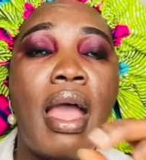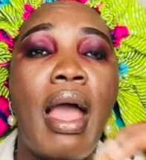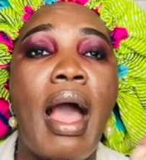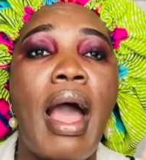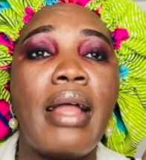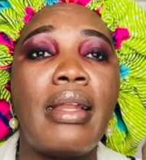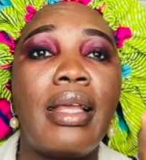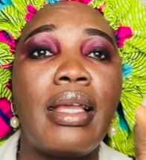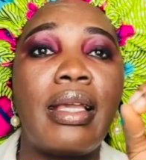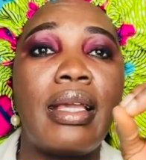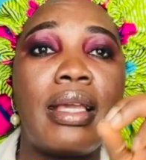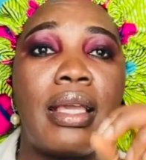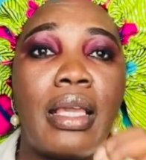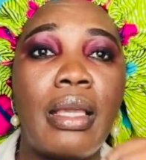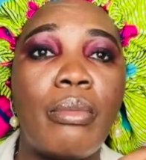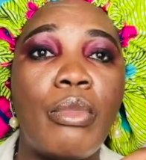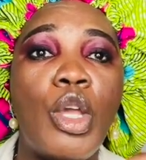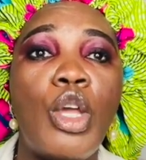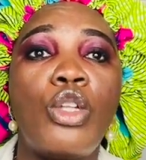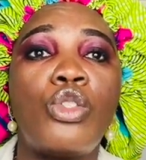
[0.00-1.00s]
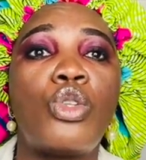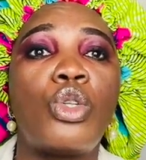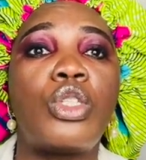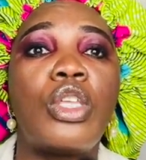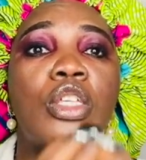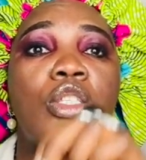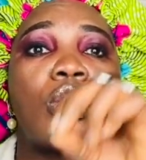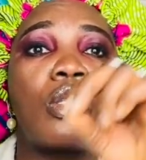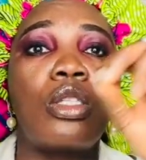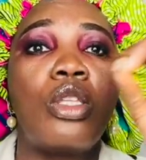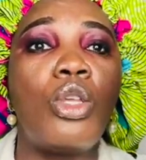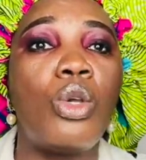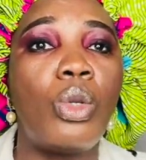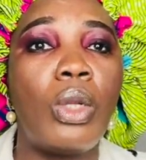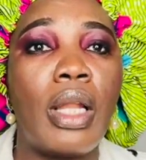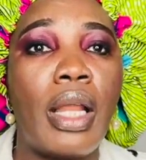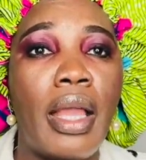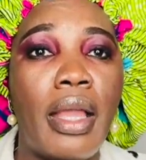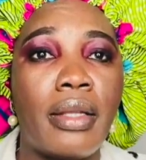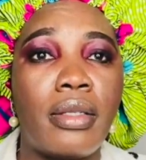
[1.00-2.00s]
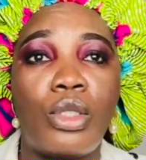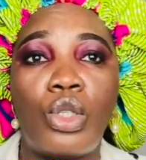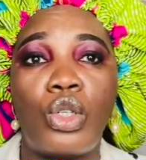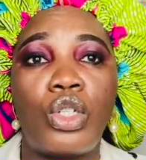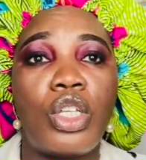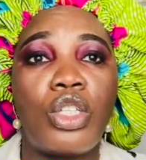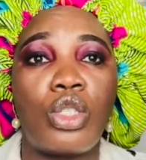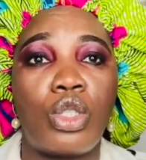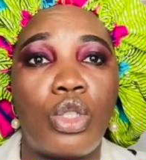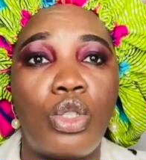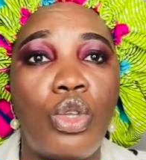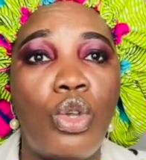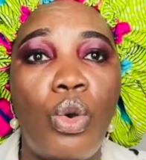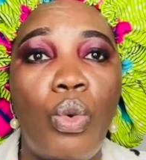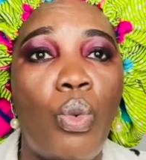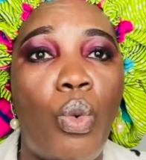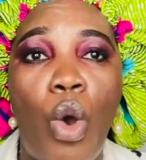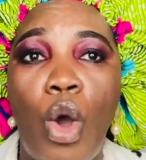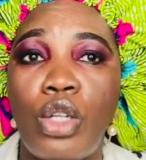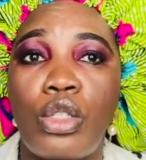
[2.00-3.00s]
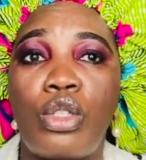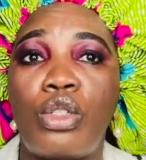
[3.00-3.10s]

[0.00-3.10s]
how they came to this new land, to this new world,